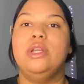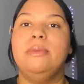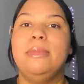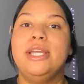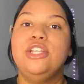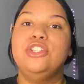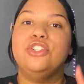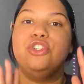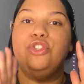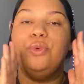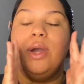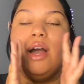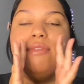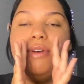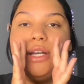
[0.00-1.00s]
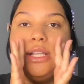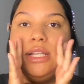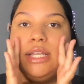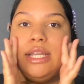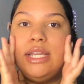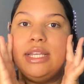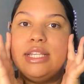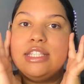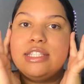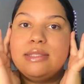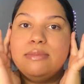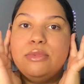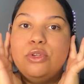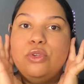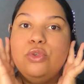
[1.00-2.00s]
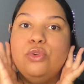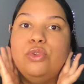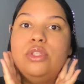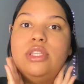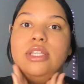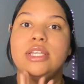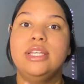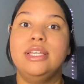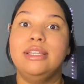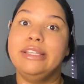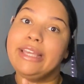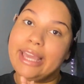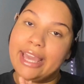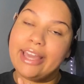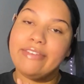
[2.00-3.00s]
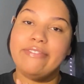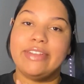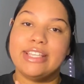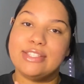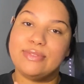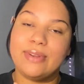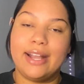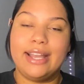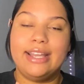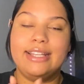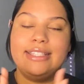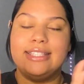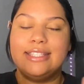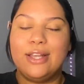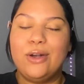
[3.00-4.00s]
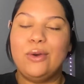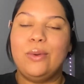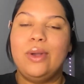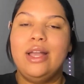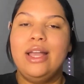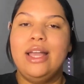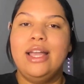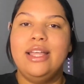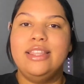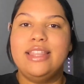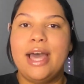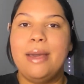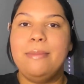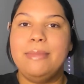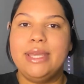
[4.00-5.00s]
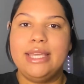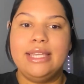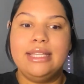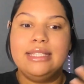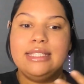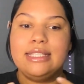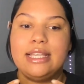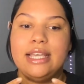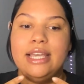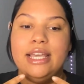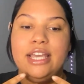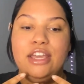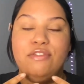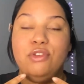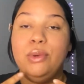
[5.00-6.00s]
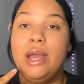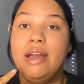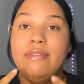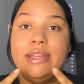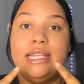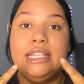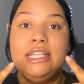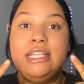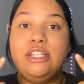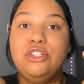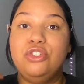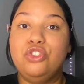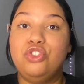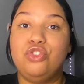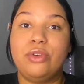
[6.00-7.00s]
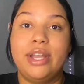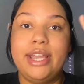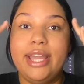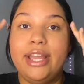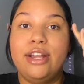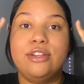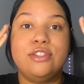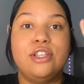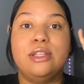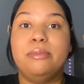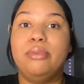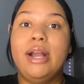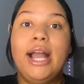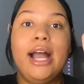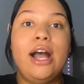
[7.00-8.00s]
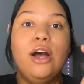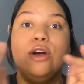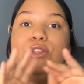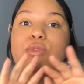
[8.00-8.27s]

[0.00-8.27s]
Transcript: to make sure you have a clean and smooth canvas, right? So that means if you have any stray hairs on the brows,